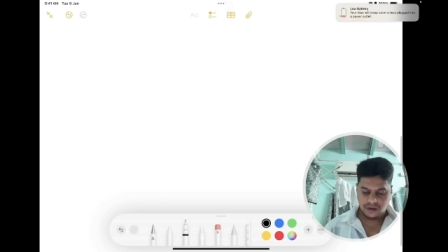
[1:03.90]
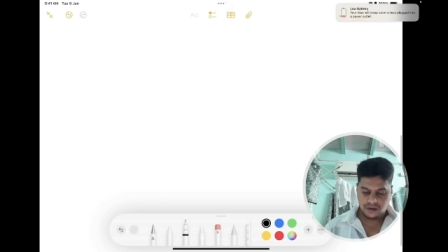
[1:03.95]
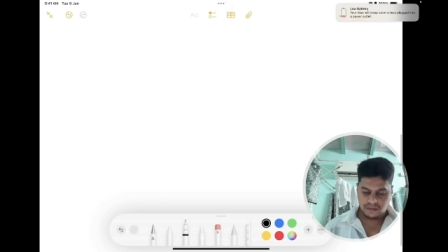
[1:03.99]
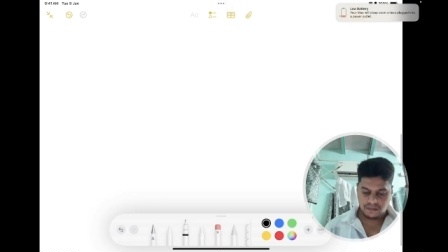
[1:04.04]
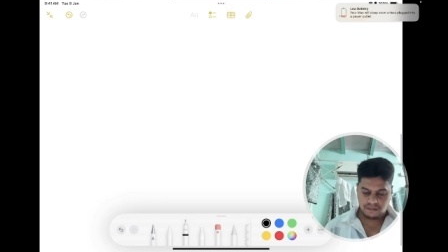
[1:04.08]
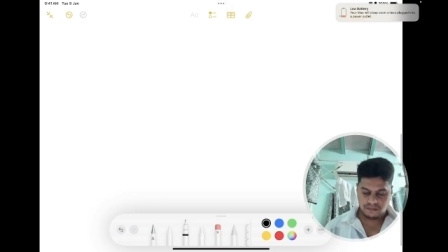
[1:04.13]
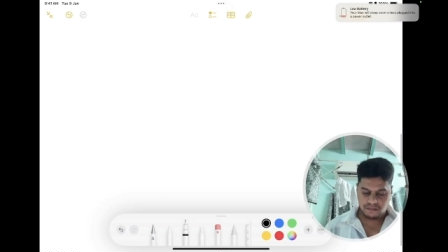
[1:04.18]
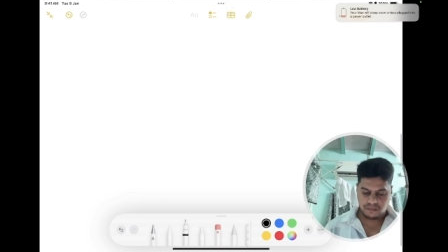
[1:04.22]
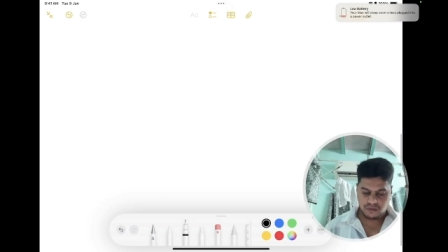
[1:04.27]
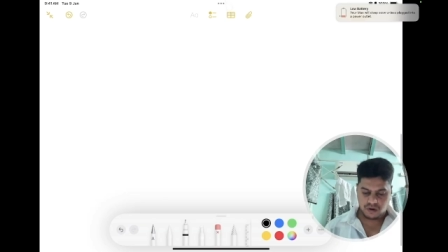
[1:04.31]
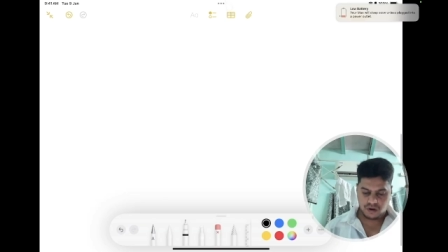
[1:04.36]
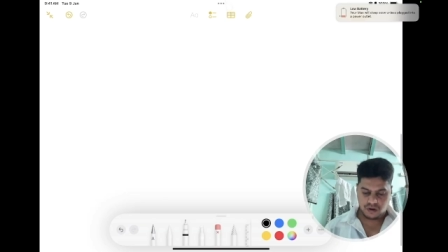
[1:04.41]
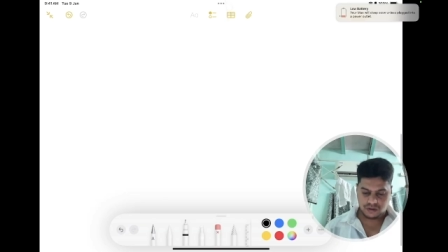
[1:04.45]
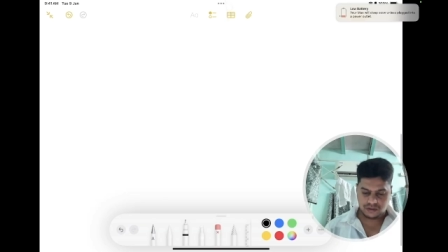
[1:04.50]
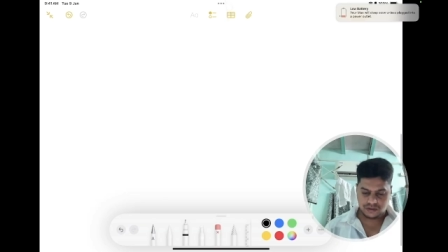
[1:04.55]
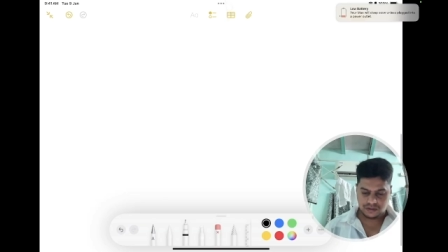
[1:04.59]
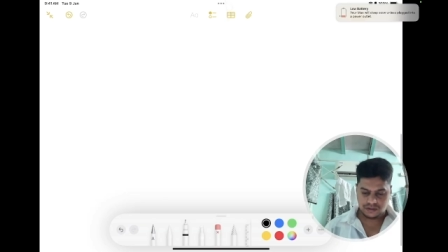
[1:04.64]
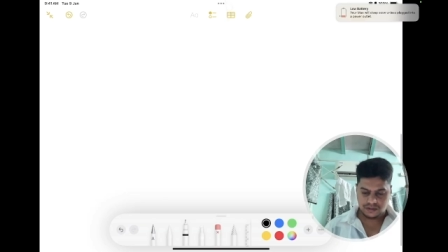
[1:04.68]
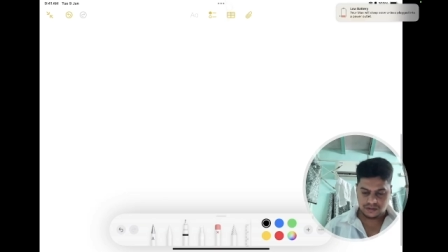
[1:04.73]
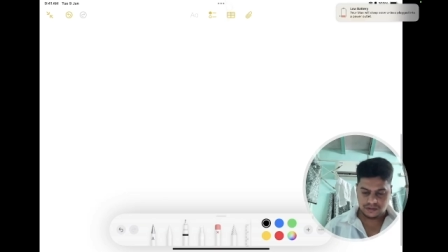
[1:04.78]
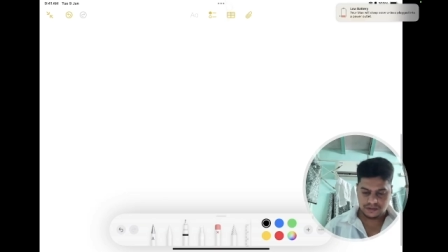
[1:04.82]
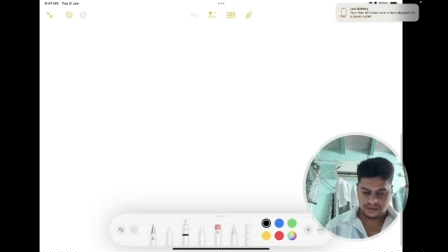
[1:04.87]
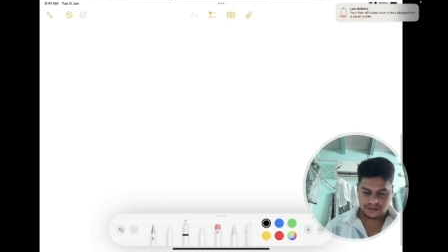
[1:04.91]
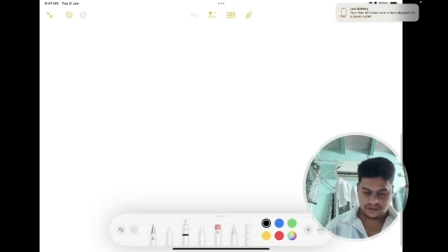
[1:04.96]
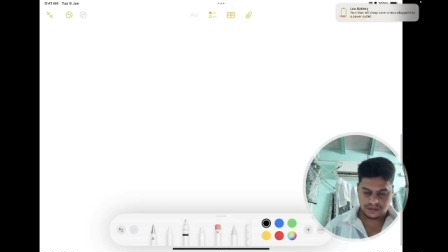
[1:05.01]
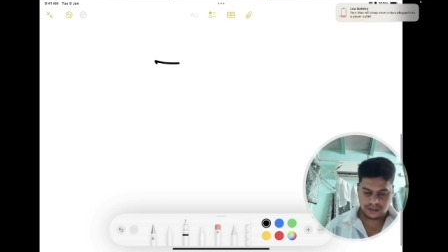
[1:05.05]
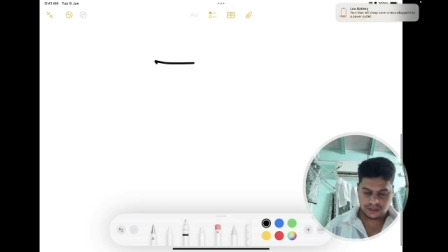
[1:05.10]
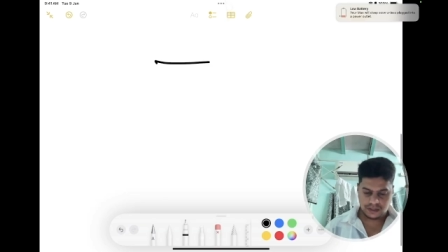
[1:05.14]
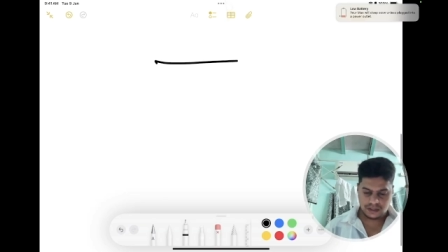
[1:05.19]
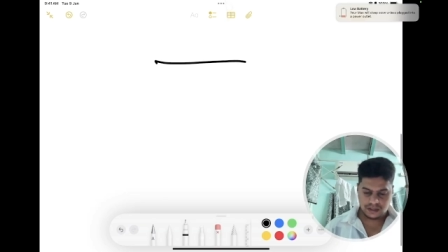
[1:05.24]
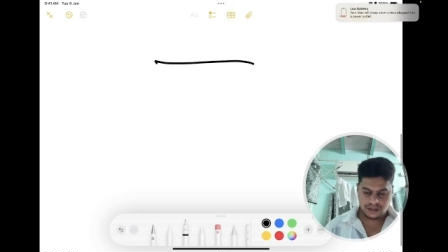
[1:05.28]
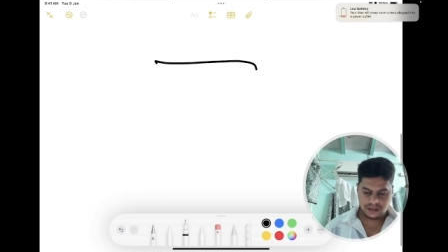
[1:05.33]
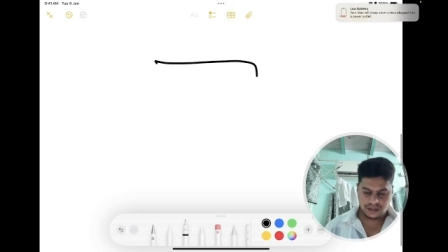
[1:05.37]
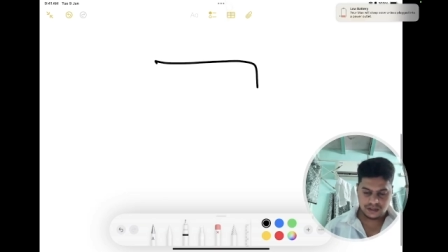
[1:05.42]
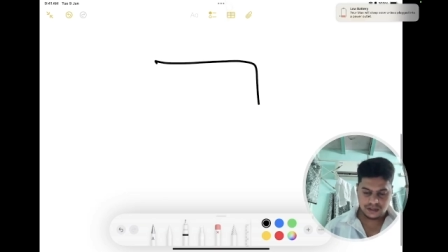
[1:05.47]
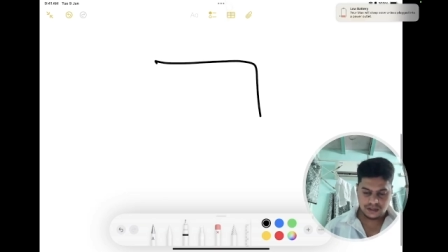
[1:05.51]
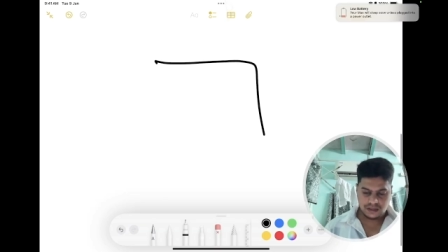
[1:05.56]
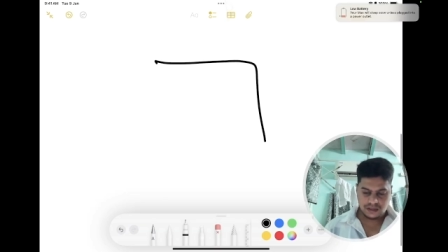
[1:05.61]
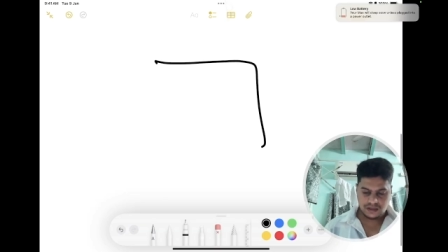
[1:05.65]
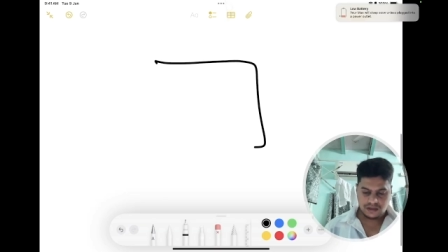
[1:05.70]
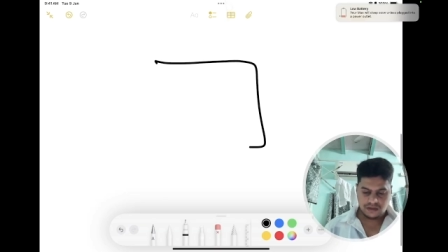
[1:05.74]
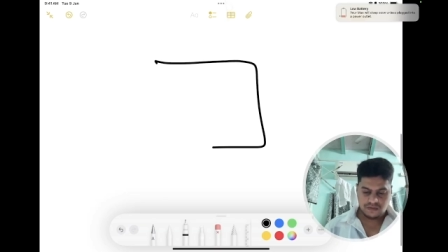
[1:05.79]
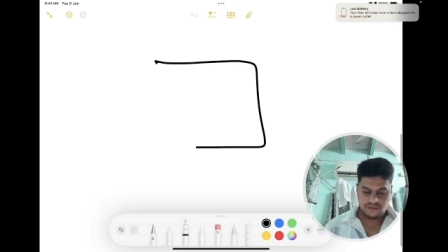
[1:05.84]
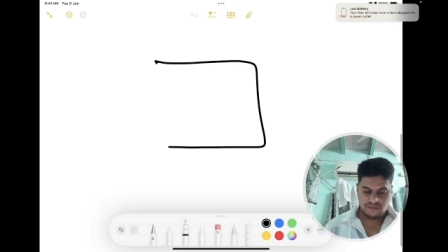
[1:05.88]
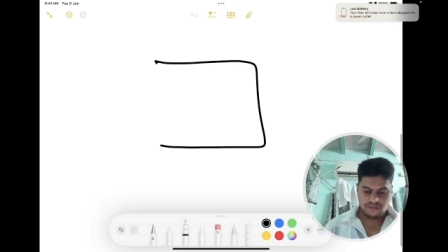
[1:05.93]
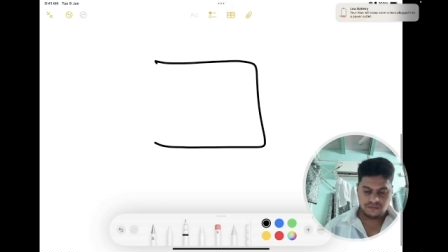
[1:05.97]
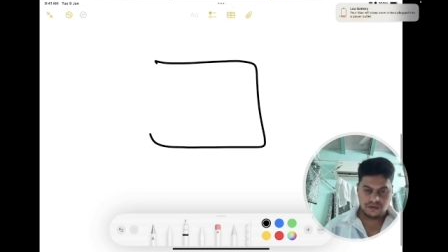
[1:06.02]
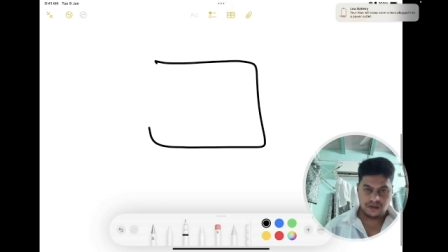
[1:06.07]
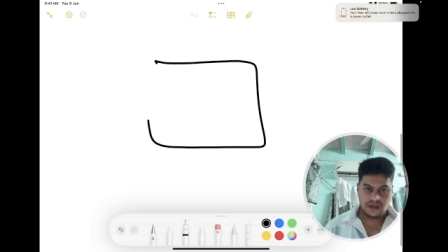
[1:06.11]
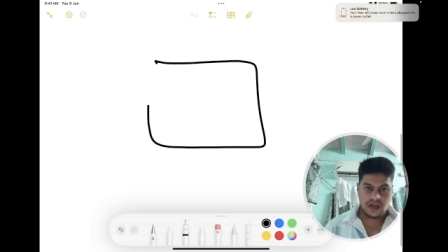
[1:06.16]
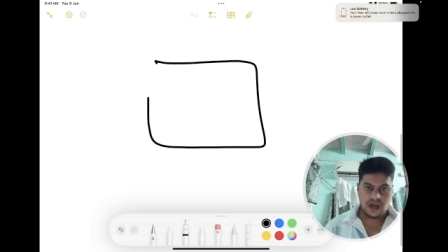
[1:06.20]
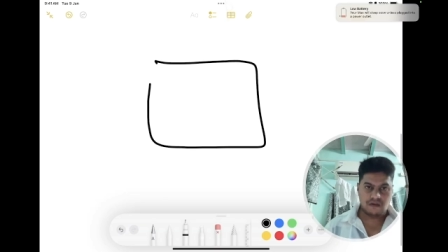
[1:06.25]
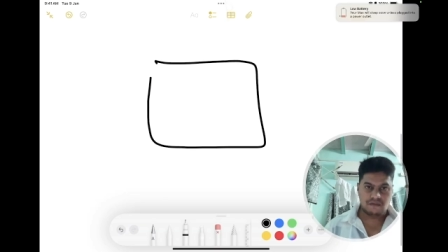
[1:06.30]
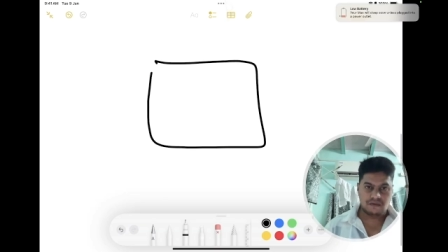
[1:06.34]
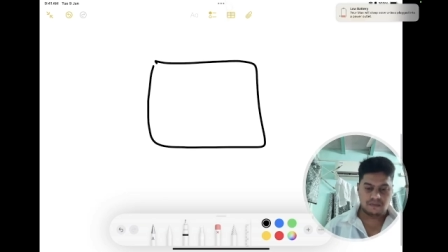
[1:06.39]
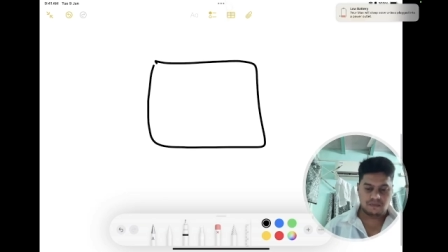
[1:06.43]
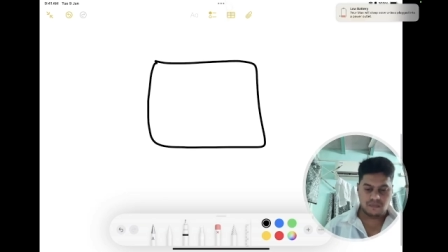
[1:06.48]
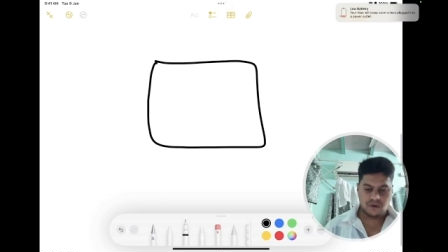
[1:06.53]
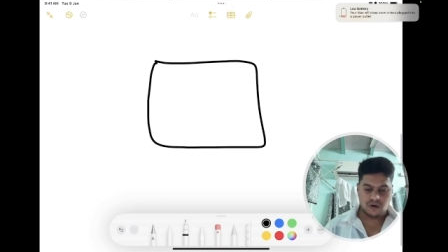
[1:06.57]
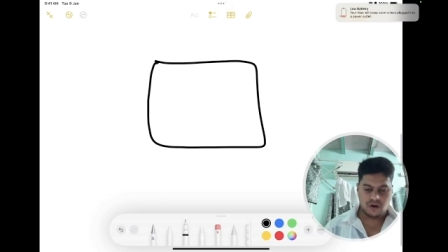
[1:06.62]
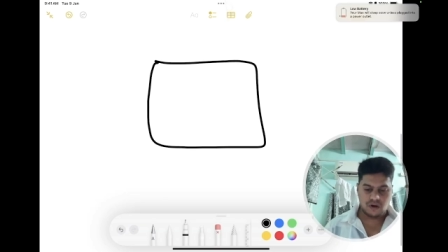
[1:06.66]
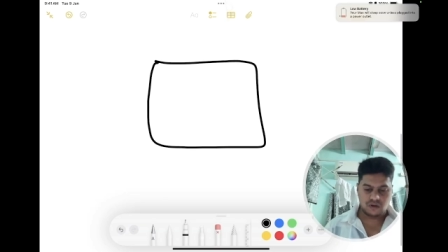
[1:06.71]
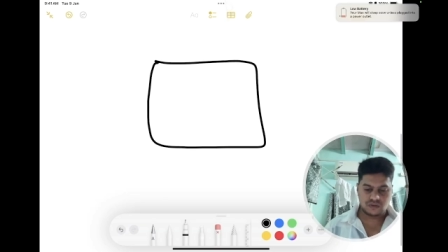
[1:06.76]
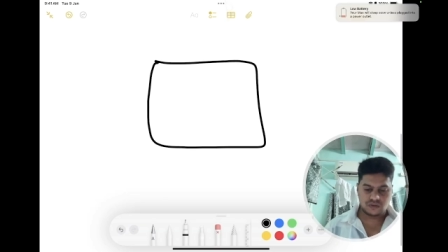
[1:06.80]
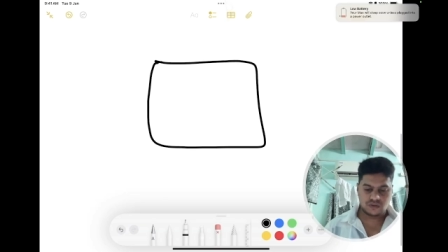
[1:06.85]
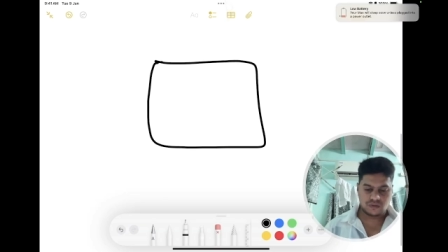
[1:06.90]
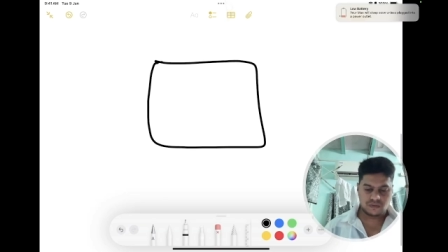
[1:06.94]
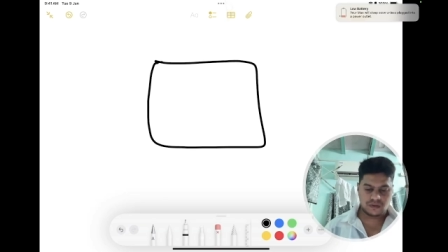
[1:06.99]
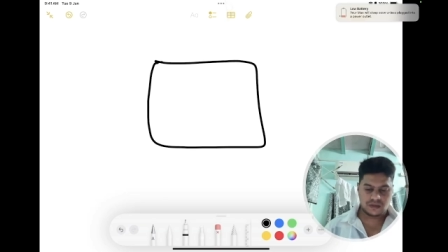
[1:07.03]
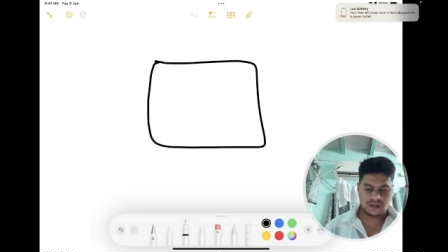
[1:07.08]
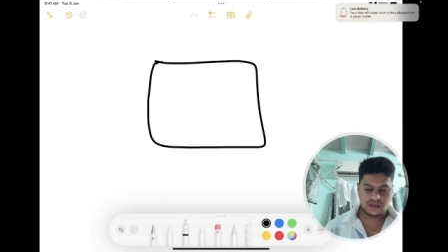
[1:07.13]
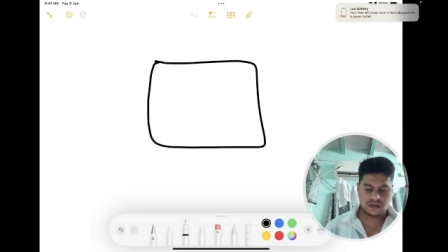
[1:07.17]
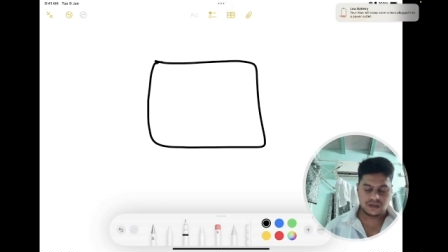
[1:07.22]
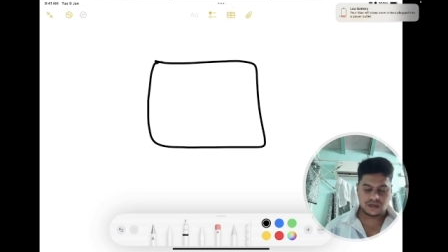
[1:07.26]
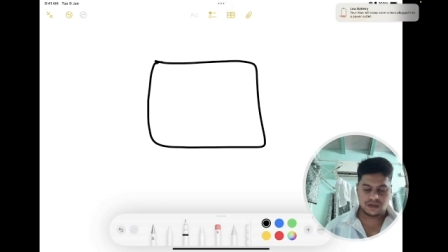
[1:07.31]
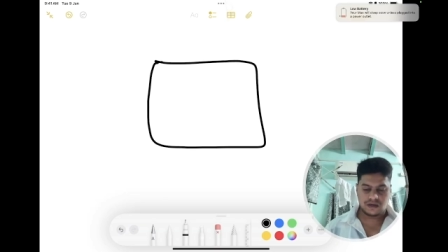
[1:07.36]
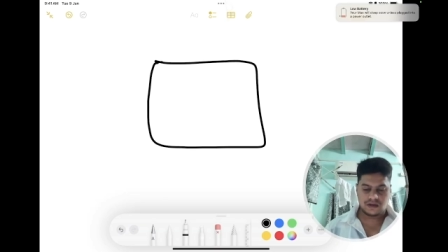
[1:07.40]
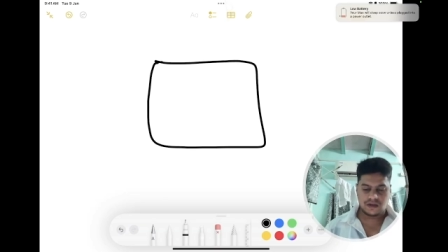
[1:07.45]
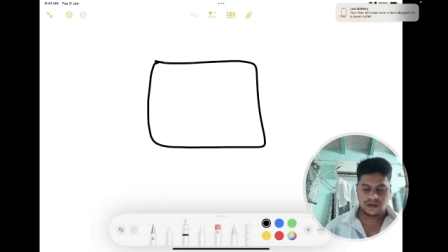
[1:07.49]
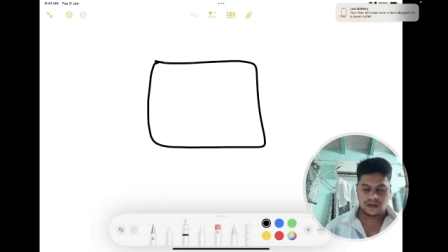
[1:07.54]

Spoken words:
box, right? We have a box over here